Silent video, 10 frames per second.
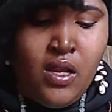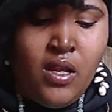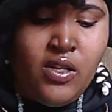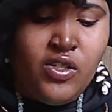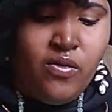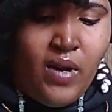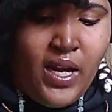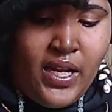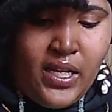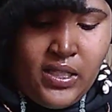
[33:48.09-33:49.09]

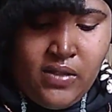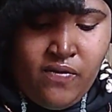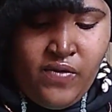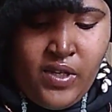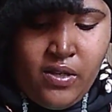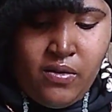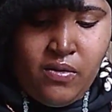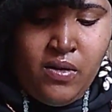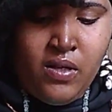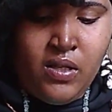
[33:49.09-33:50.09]
trying to fill
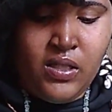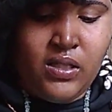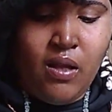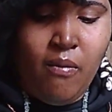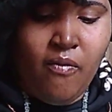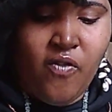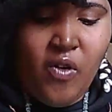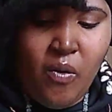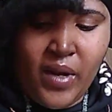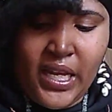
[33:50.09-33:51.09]
some
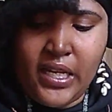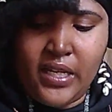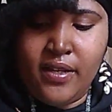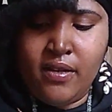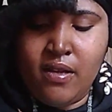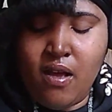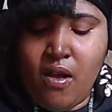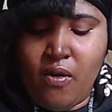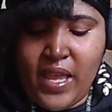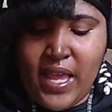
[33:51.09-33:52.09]
void.
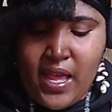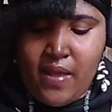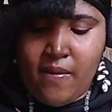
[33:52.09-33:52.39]
Okay?